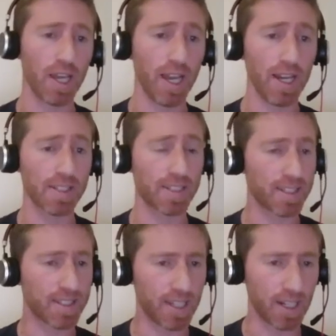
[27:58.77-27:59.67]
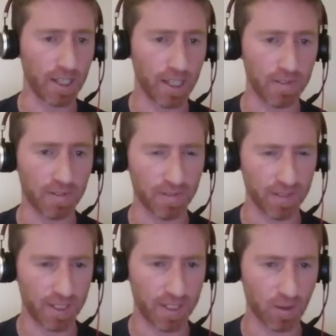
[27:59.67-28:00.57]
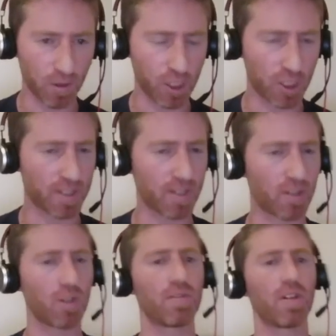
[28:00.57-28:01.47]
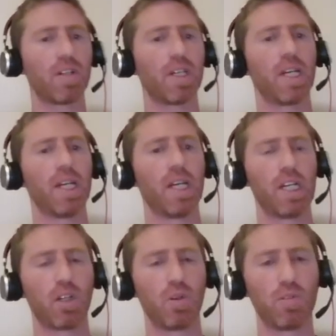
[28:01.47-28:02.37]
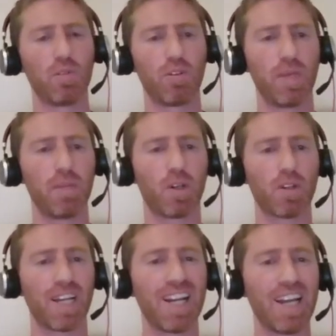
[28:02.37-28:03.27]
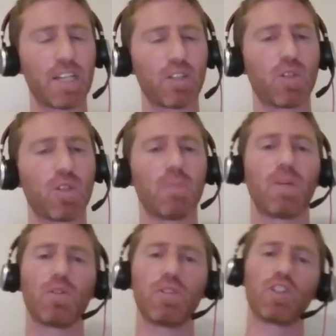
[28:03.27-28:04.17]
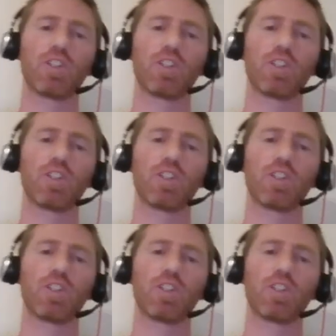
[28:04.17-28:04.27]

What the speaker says: Else and still, if these conditions are not very good for me because I like to keep my conditions